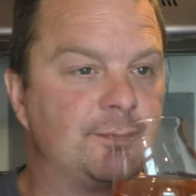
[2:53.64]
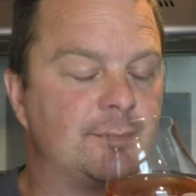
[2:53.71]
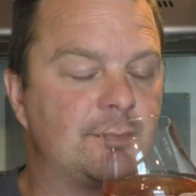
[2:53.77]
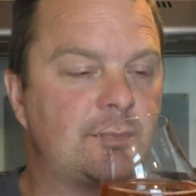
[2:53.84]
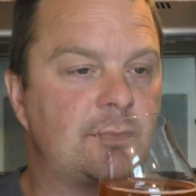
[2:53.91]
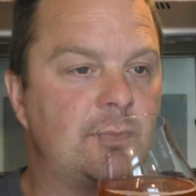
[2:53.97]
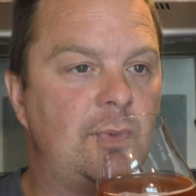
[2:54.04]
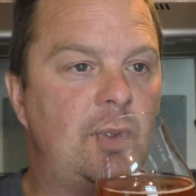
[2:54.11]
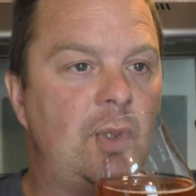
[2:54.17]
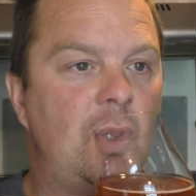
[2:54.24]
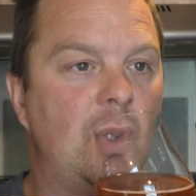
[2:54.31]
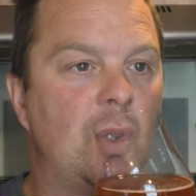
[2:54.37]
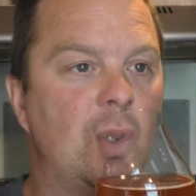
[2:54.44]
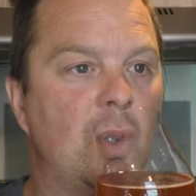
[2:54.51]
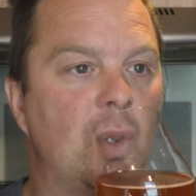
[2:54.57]

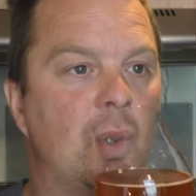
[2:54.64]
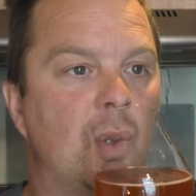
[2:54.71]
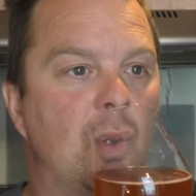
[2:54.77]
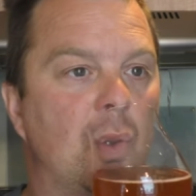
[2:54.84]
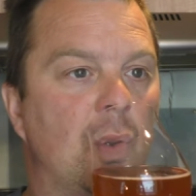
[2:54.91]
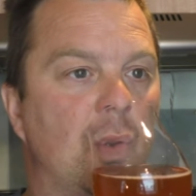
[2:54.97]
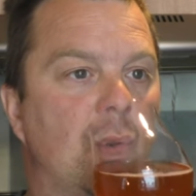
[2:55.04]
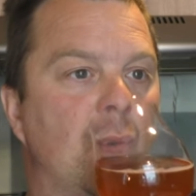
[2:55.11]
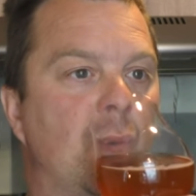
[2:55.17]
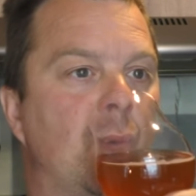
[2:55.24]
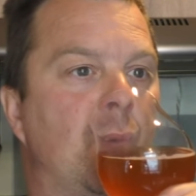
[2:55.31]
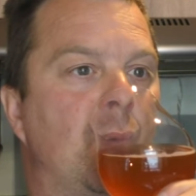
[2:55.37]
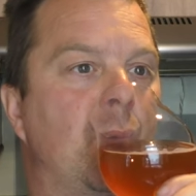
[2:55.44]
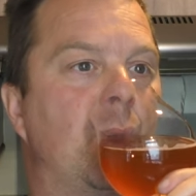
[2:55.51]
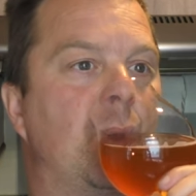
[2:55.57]

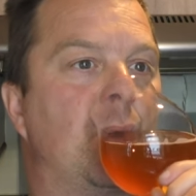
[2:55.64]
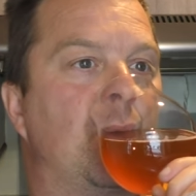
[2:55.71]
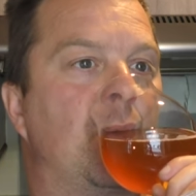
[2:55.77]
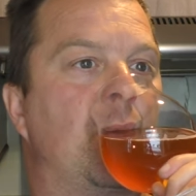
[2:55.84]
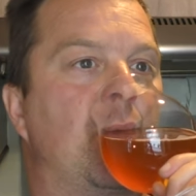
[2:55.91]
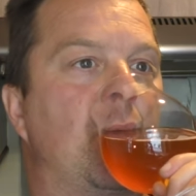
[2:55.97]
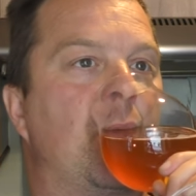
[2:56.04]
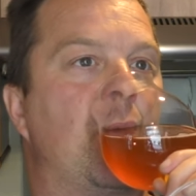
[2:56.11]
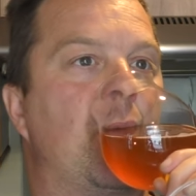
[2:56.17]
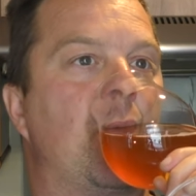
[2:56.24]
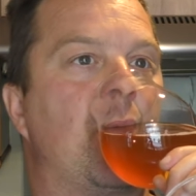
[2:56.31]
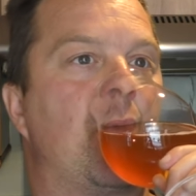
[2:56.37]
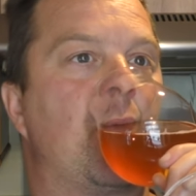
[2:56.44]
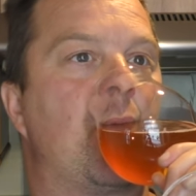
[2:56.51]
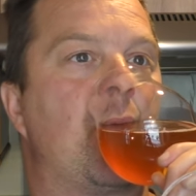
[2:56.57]

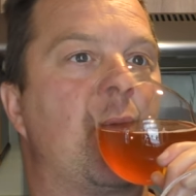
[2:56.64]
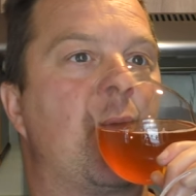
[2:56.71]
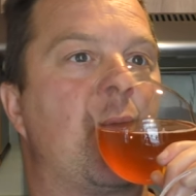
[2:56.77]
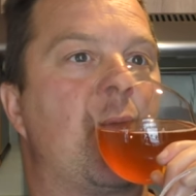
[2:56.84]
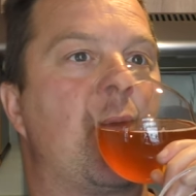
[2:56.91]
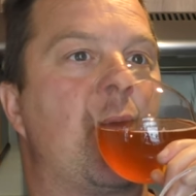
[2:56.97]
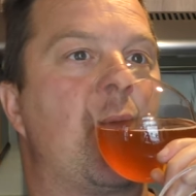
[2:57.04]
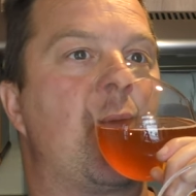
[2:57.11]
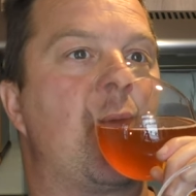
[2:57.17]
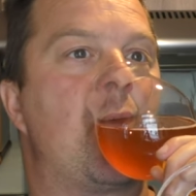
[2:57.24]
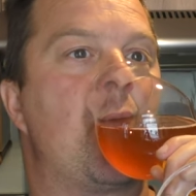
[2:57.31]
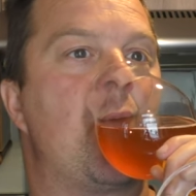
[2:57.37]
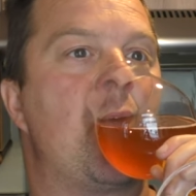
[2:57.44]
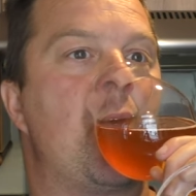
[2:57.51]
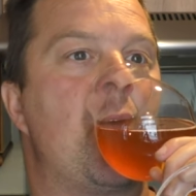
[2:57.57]

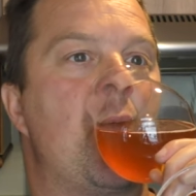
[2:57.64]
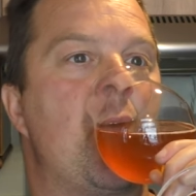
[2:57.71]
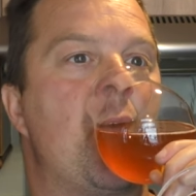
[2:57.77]
(silence)